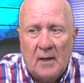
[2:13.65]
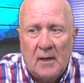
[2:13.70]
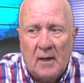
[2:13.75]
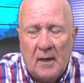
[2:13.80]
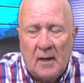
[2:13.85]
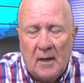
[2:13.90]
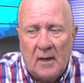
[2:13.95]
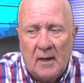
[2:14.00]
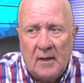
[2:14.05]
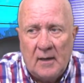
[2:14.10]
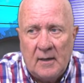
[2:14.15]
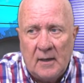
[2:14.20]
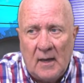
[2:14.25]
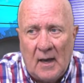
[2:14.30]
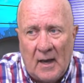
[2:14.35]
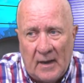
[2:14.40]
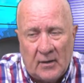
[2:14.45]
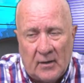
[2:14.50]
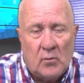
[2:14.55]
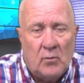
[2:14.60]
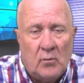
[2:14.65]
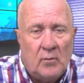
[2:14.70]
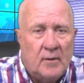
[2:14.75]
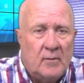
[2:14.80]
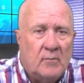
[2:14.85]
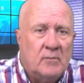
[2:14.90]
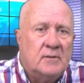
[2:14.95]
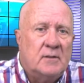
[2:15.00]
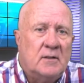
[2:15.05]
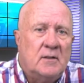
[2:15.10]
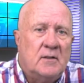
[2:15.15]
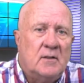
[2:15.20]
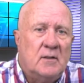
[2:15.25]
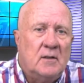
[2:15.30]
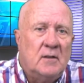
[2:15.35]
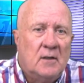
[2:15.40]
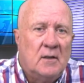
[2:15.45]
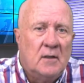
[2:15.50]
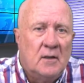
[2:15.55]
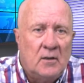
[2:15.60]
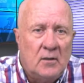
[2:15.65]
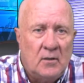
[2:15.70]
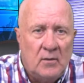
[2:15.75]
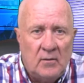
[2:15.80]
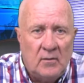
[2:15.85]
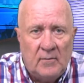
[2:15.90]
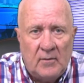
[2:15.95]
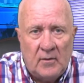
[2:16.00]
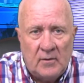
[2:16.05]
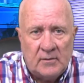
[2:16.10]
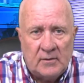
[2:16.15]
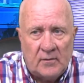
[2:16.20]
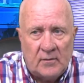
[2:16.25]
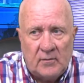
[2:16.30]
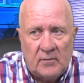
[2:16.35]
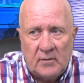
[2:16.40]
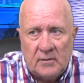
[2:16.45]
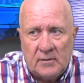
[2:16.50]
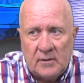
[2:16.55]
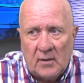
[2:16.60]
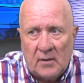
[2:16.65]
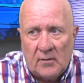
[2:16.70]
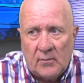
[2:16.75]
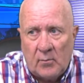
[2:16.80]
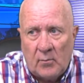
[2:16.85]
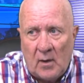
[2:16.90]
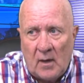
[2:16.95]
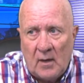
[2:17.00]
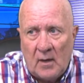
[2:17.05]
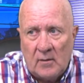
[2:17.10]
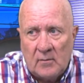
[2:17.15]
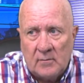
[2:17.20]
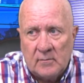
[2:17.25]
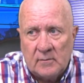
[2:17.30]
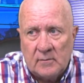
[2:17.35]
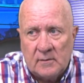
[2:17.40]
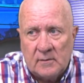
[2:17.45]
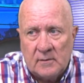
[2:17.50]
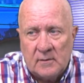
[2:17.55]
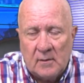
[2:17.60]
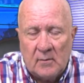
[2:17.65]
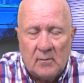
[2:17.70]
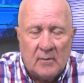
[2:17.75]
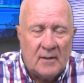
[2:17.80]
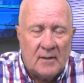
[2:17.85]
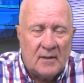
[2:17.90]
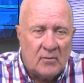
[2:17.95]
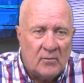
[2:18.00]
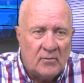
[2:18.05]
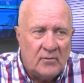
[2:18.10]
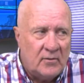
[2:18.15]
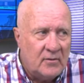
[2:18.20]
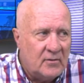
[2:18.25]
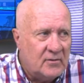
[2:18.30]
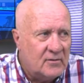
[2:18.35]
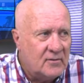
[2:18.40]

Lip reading: an article that was in the University of New South Wales, or what they call New